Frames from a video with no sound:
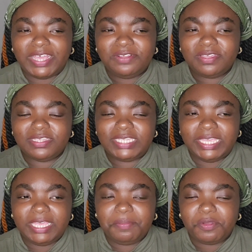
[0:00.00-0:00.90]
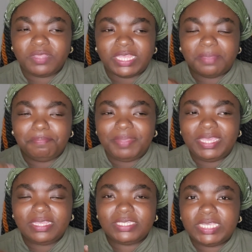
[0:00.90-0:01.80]
final exam or like a
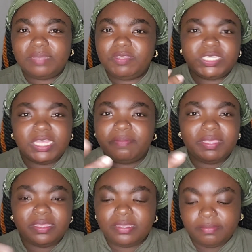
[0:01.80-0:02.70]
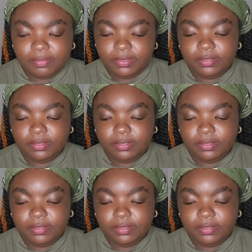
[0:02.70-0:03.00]
big exam is coming up.